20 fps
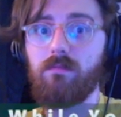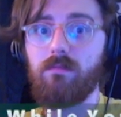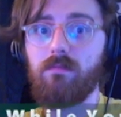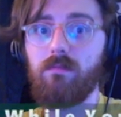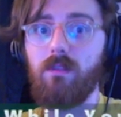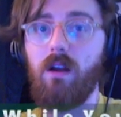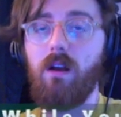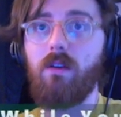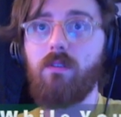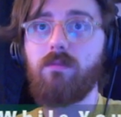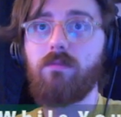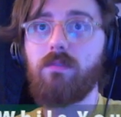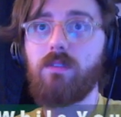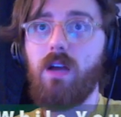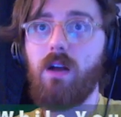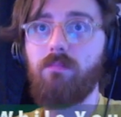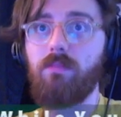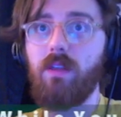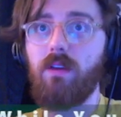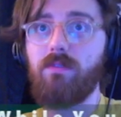Oh,
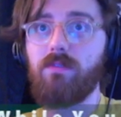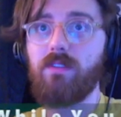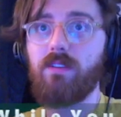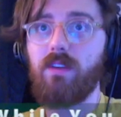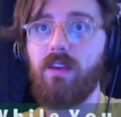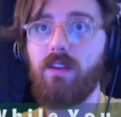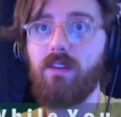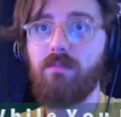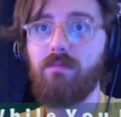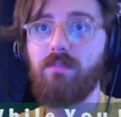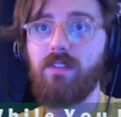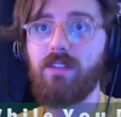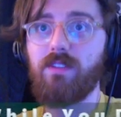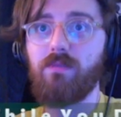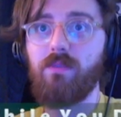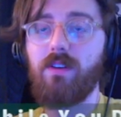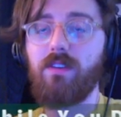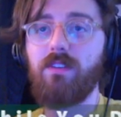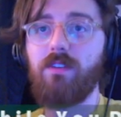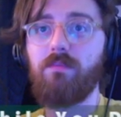top left edit. This
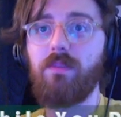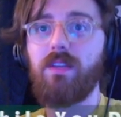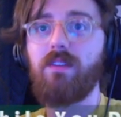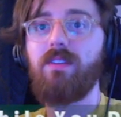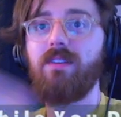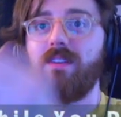one, you mean?